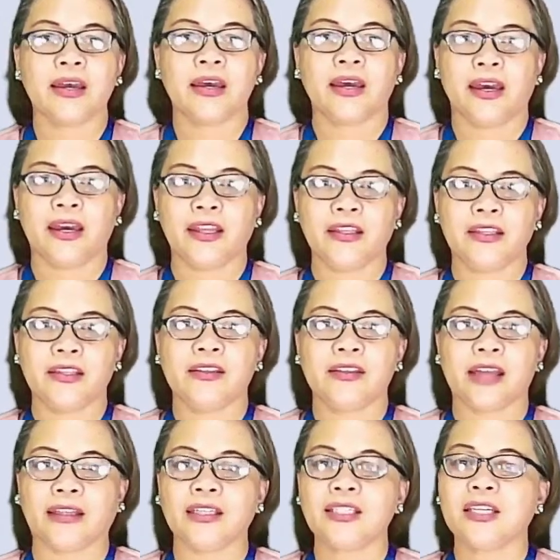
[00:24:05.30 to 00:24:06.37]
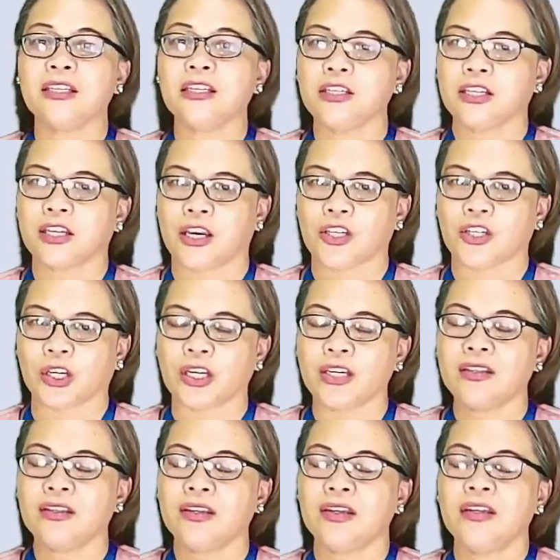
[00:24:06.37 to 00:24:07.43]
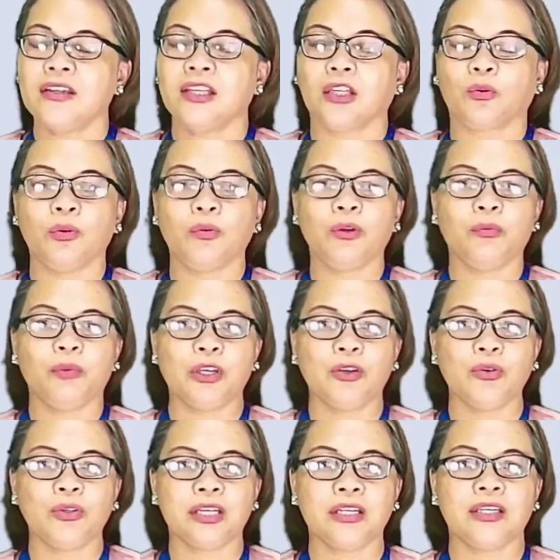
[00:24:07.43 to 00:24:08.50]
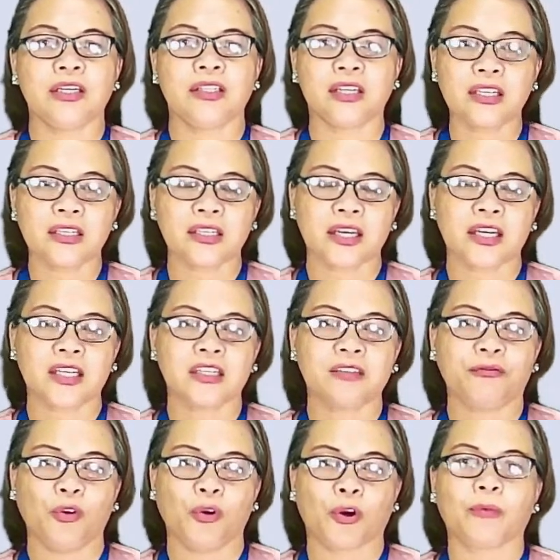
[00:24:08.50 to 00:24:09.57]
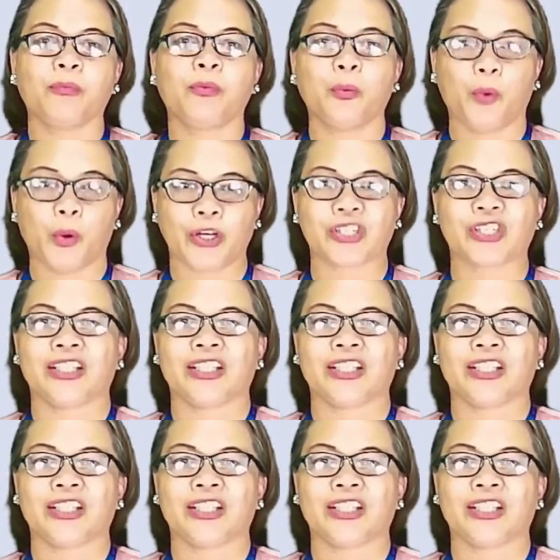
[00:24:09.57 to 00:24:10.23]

and that is an indication that we will be using the z-test for proportion.